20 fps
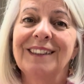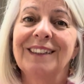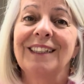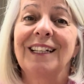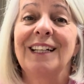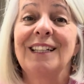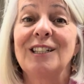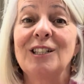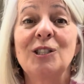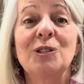
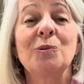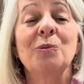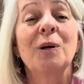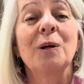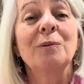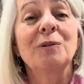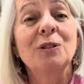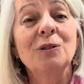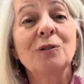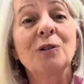And this is where
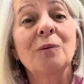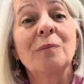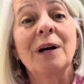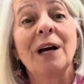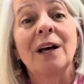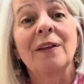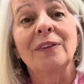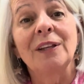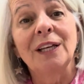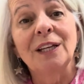we talk
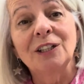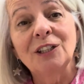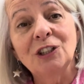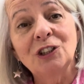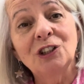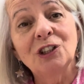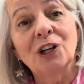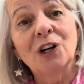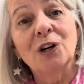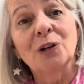about the inner
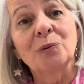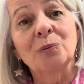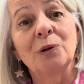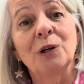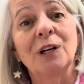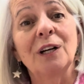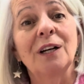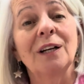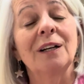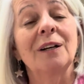child
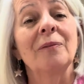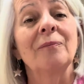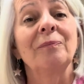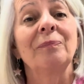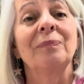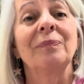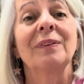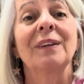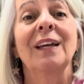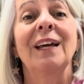work.
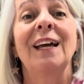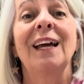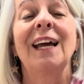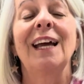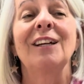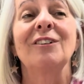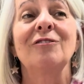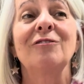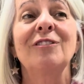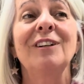
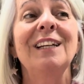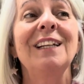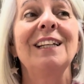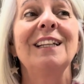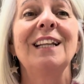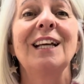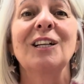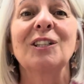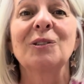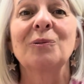And really,
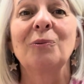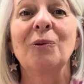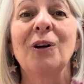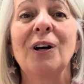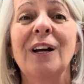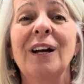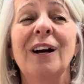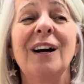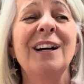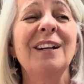that's
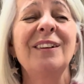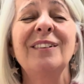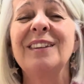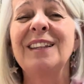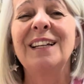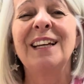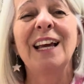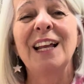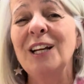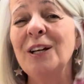why I don't
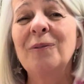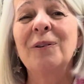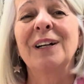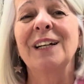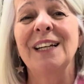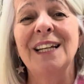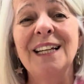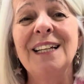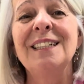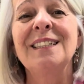think anyone
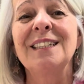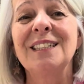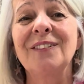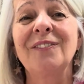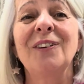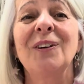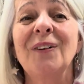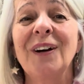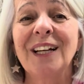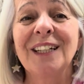needs to
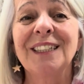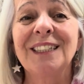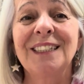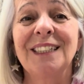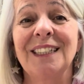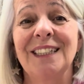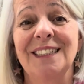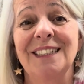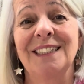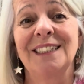feel
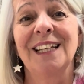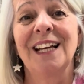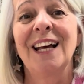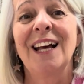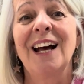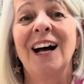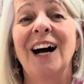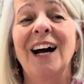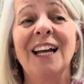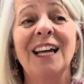anxious.
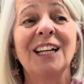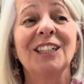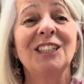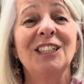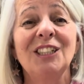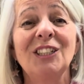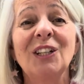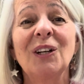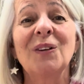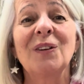I
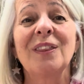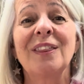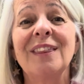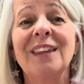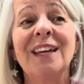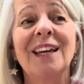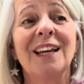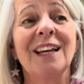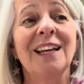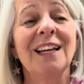actually don't
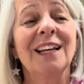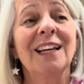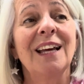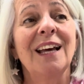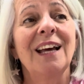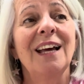think